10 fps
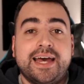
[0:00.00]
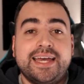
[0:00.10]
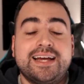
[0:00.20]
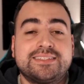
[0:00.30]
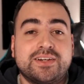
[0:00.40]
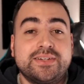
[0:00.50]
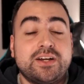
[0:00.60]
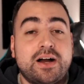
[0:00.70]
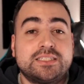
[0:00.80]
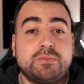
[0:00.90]
Hey, how's it going
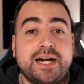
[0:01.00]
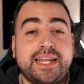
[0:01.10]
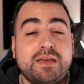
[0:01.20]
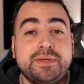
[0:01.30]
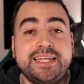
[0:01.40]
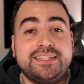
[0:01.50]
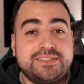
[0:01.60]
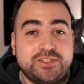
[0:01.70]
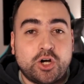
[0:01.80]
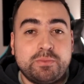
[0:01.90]
guys? My name
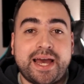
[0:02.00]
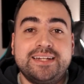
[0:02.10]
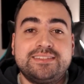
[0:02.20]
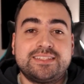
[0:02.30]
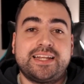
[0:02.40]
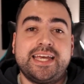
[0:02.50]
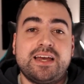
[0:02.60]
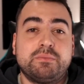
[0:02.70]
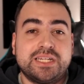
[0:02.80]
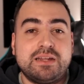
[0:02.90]
is Dom and today
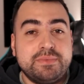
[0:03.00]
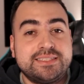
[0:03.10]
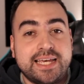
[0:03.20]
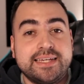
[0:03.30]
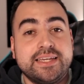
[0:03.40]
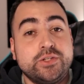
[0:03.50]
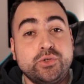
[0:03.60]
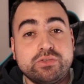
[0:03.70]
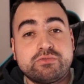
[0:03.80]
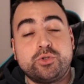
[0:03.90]
I'm going to be taking
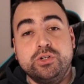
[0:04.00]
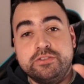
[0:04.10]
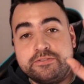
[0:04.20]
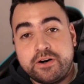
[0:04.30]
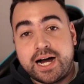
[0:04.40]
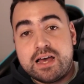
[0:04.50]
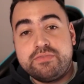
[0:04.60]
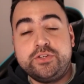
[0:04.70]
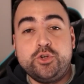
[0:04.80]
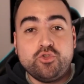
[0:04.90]
you through five
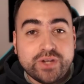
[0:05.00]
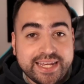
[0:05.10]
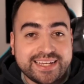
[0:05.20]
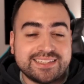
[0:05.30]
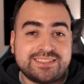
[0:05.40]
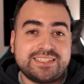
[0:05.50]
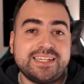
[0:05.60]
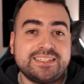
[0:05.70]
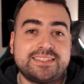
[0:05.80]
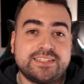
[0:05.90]
unique
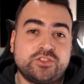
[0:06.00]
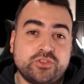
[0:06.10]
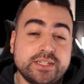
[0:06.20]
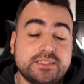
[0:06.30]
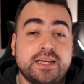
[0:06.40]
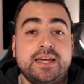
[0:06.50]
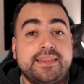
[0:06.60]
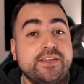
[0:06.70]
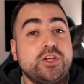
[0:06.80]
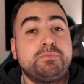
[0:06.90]
CSS tricks
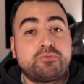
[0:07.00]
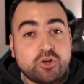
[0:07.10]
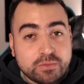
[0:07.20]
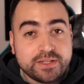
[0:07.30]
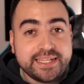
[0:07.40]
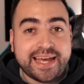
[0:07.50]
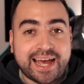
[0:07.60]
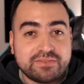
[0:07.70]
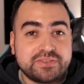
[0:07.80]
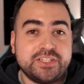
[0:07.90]
that you probably
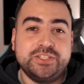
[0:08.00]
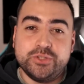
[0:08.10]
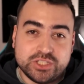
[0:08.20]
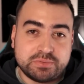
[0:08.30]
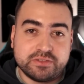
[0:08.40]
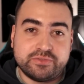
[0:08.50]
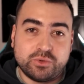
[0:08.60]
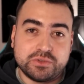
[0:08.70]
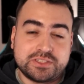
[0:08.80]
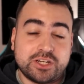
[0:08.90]
haven't used
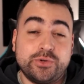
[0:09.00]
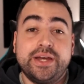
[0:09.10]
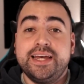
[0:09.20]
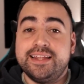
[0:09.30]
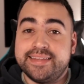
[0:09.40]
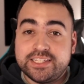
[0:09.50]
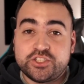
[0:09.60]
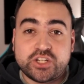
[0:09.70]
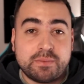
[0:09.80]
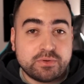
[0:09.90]
before. So let's
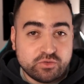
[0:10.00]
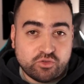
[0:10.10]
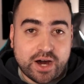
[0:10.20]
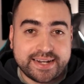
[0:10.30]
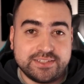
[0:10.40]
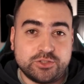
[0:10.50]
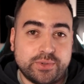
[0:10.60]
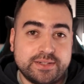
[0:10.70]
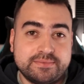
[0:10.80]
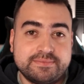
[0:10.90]
jump right into
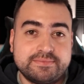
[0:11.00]
it.